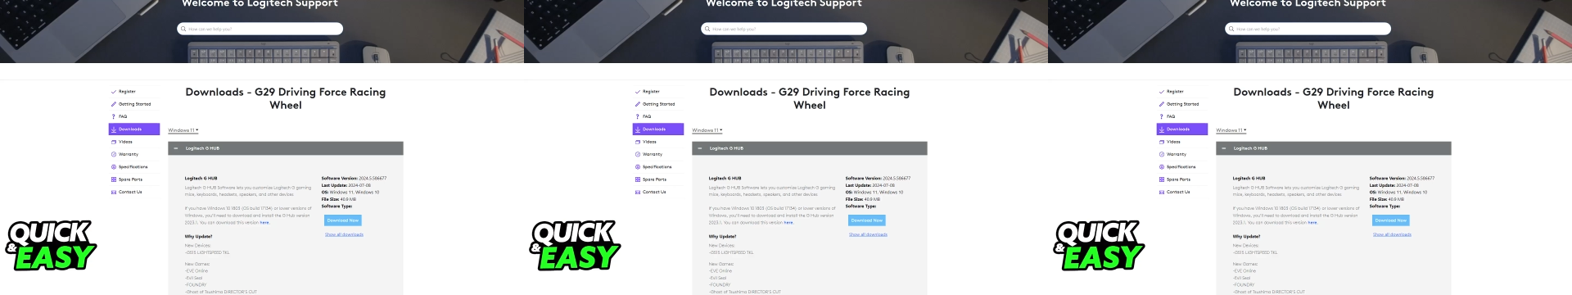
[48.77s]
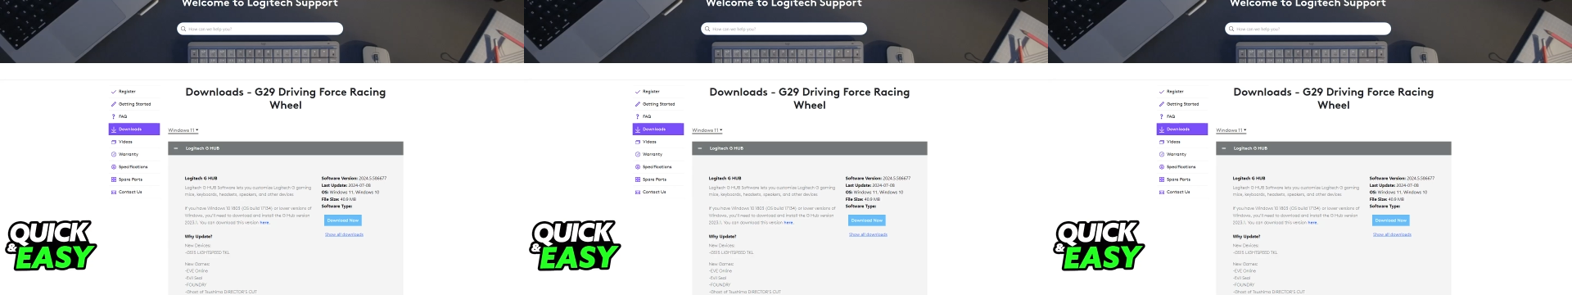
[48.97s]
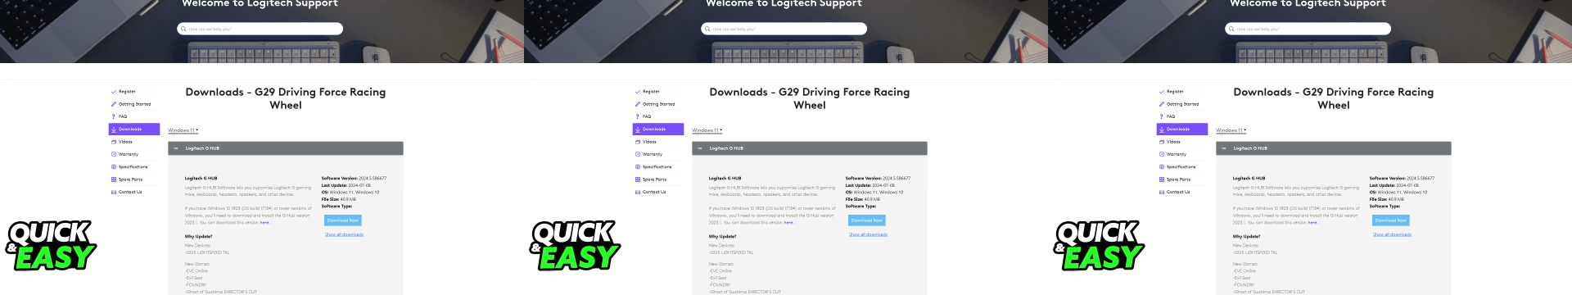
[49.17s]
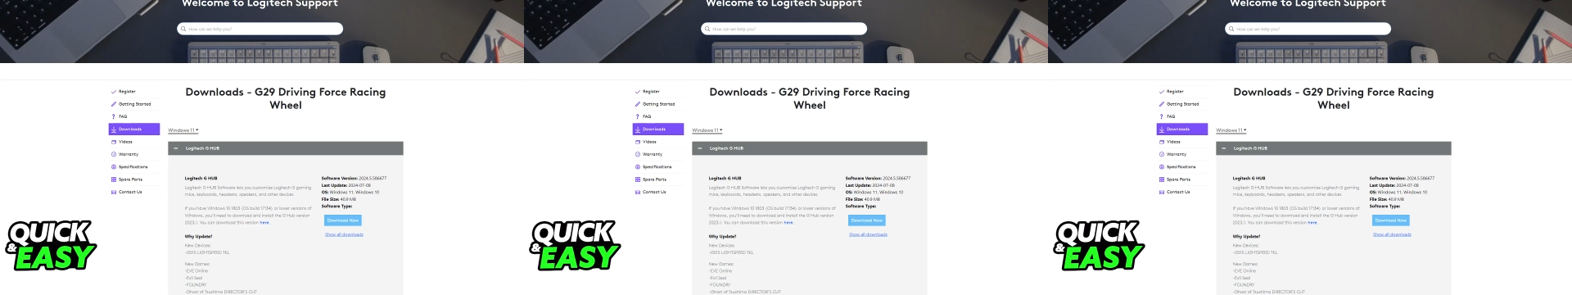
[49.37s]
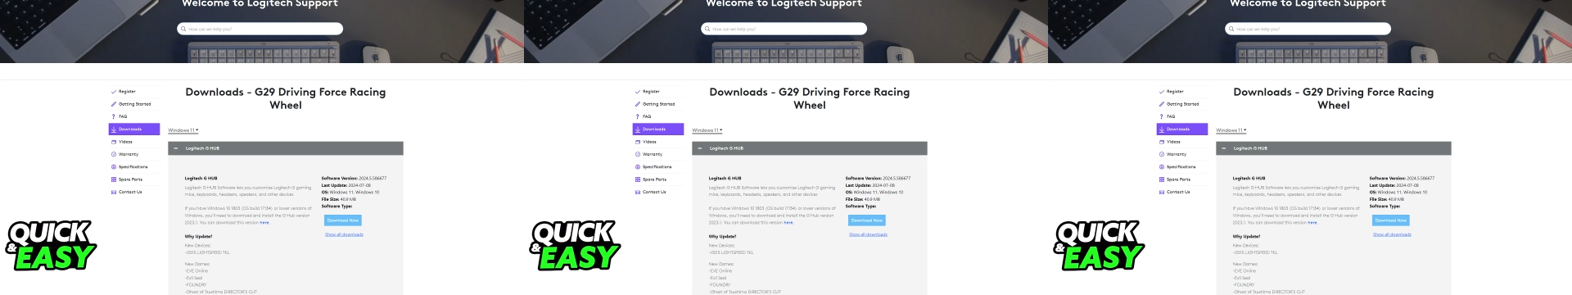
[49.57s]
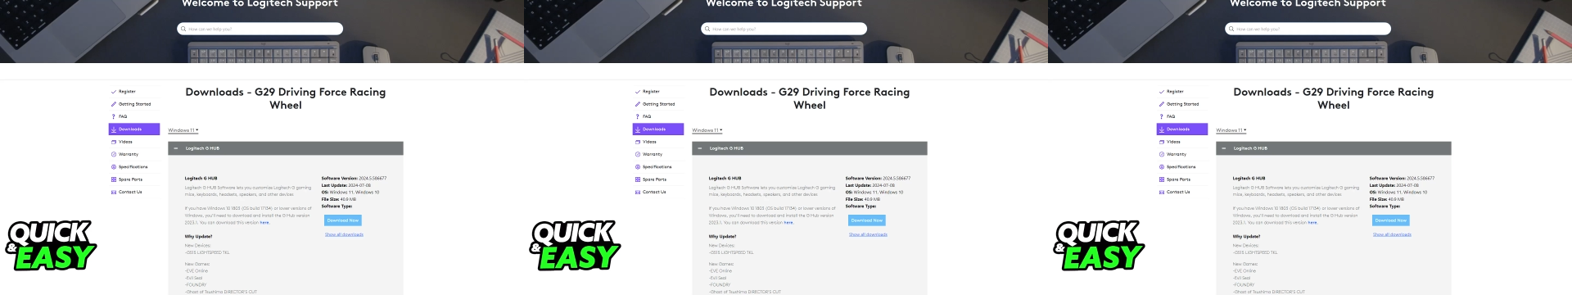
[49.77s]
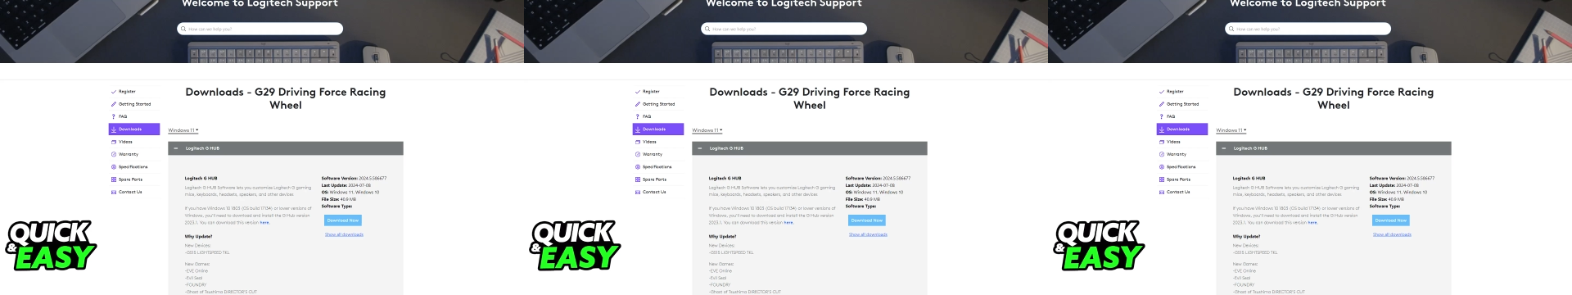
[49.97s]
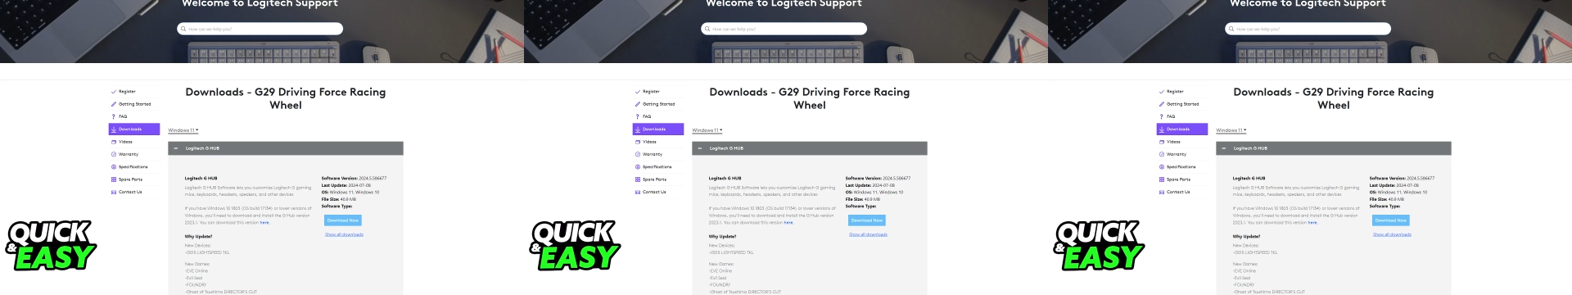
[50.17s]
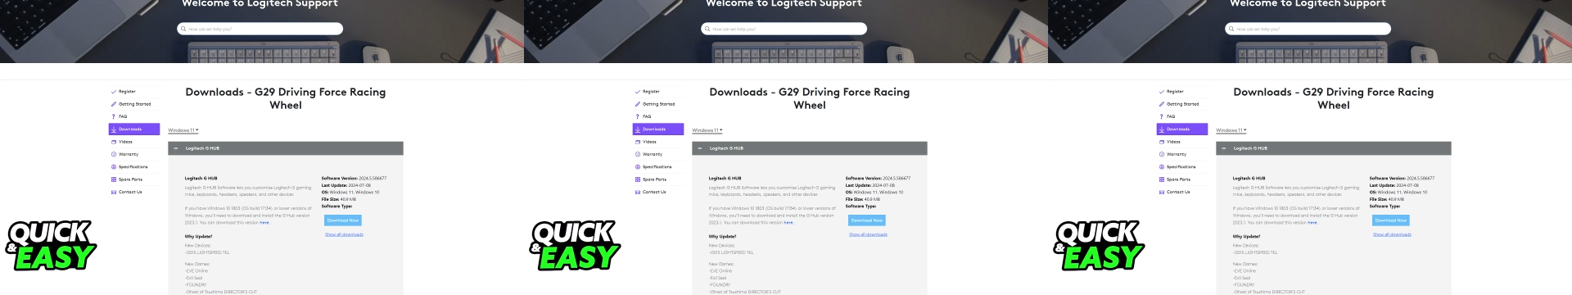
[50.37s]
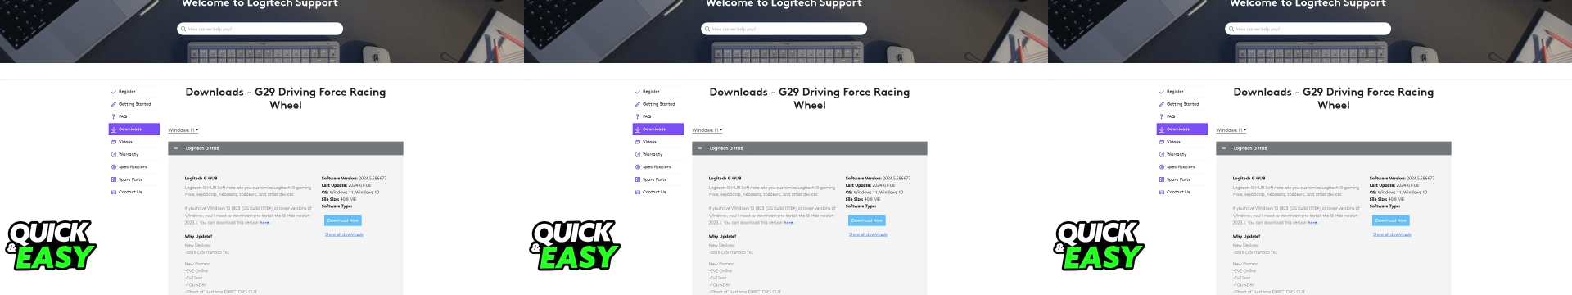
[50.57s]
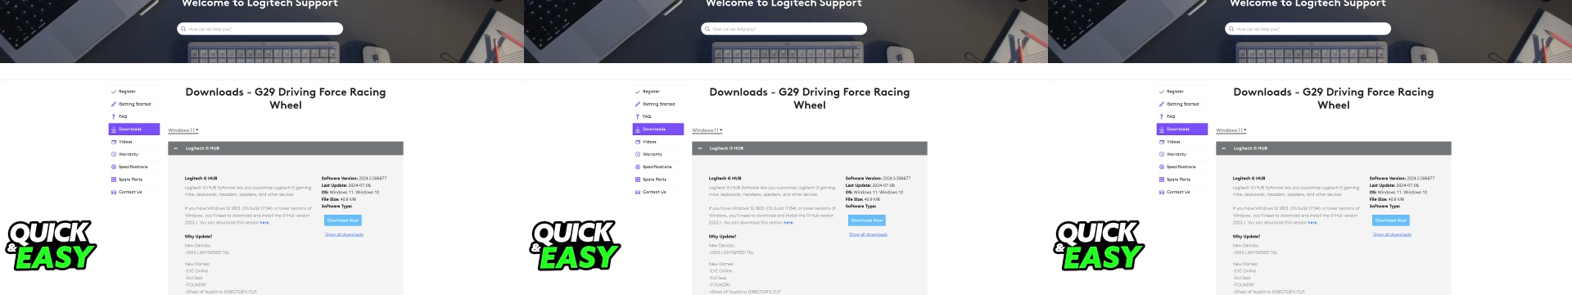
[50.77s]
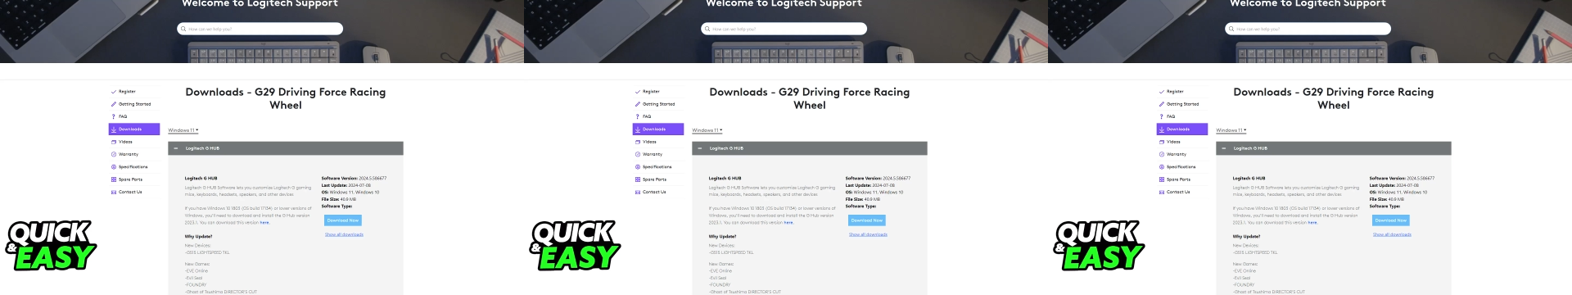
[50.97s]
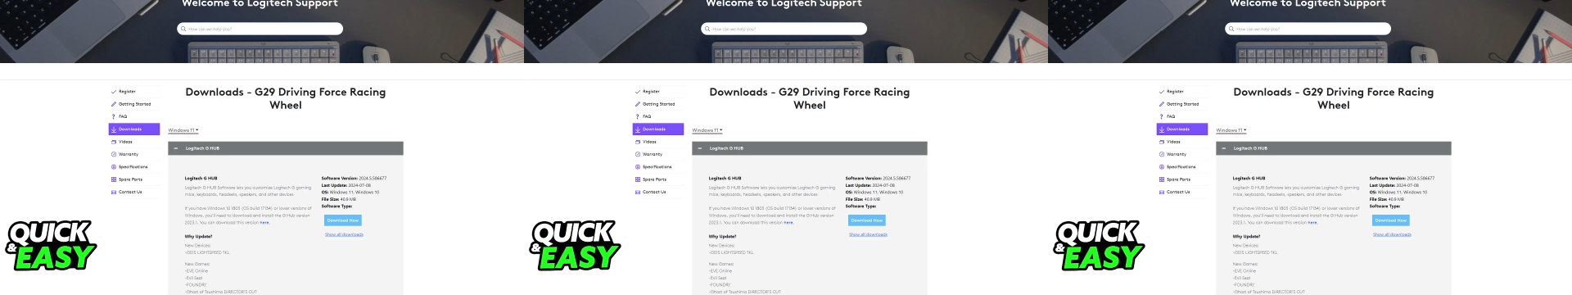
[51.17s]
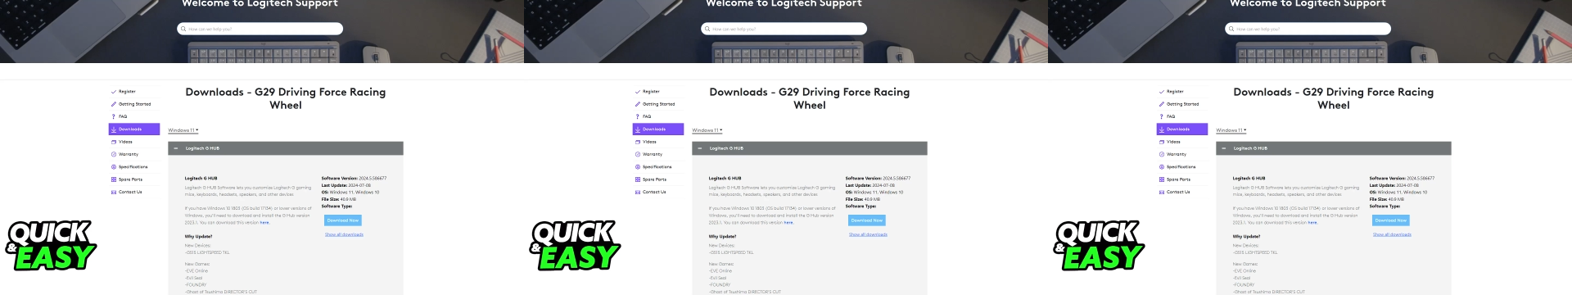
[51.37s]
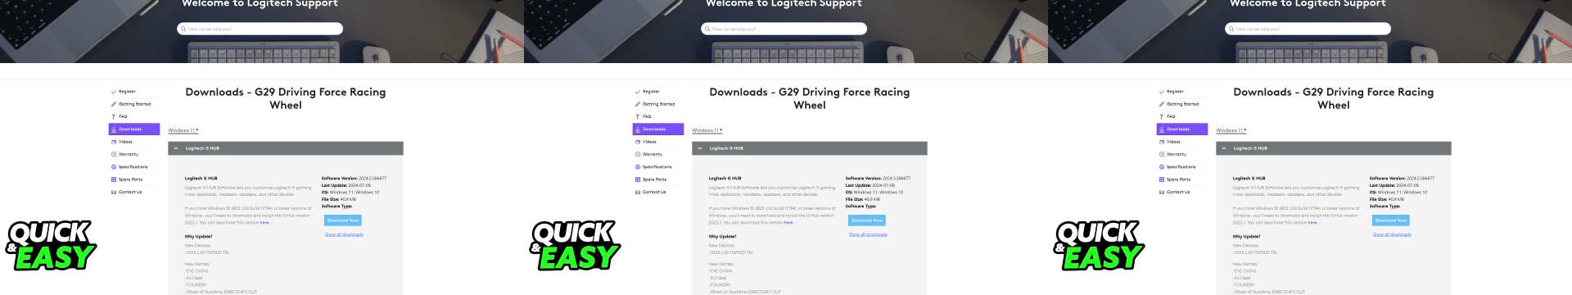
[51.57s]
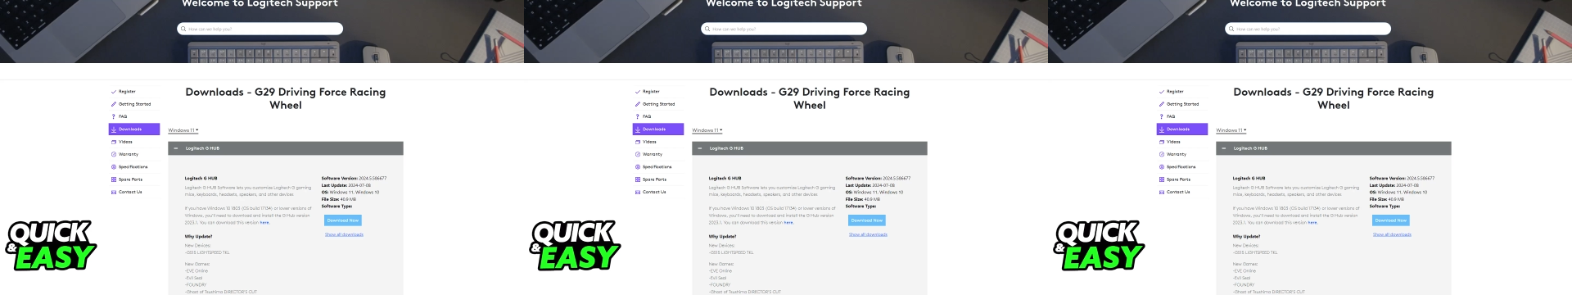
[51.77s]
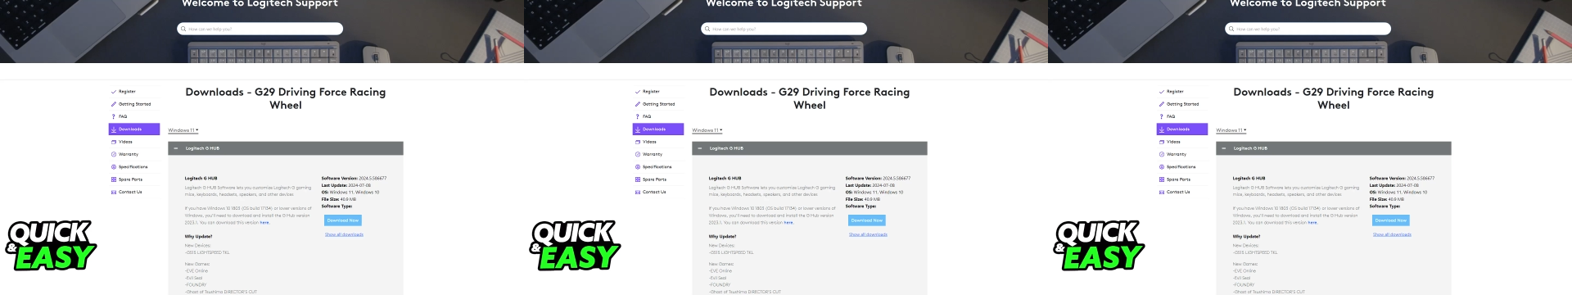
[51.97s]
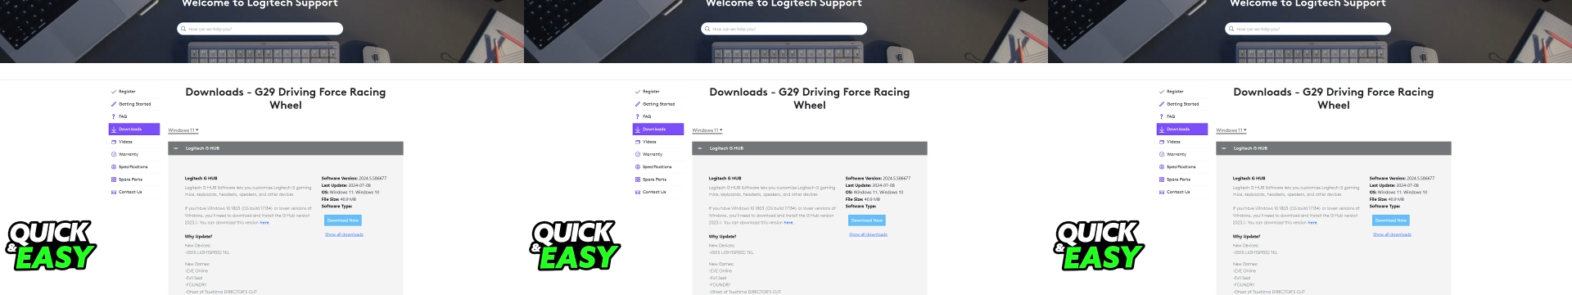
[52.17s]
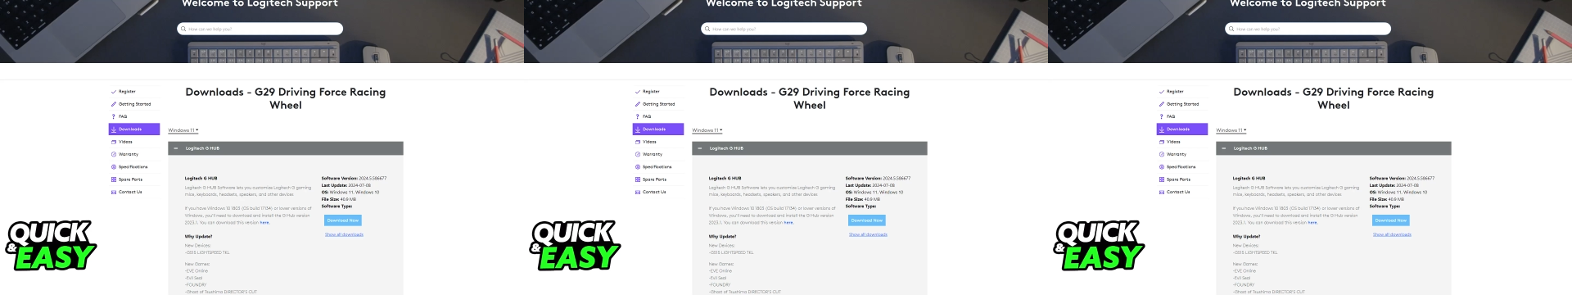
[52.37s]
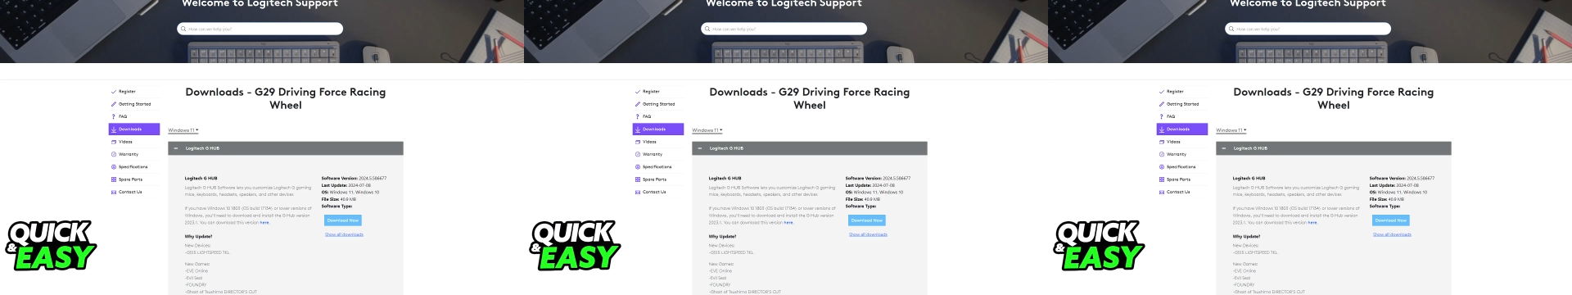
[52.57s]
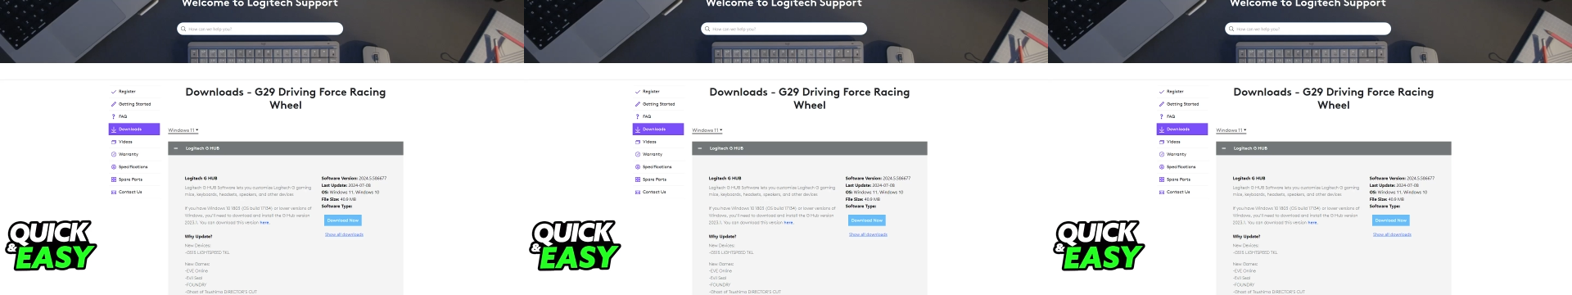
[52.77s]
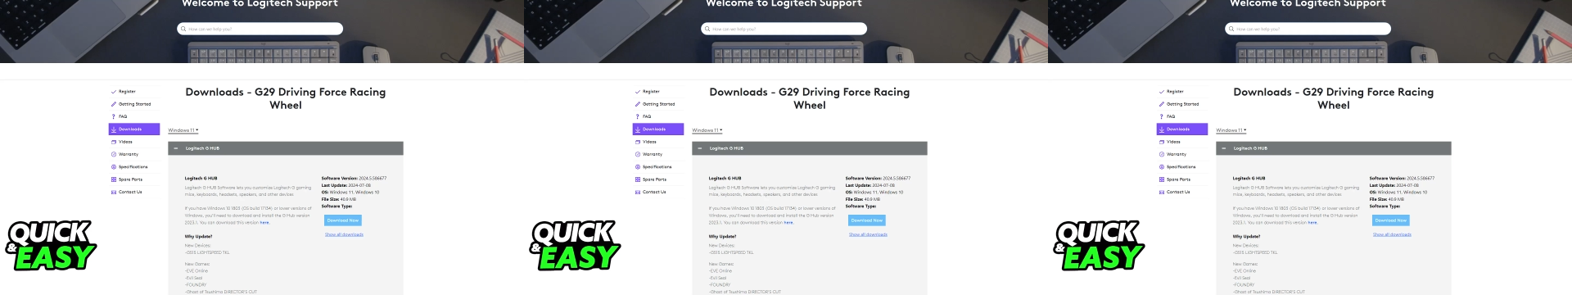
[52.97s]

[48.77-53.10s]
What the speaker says: Nobody's mouth can be seen.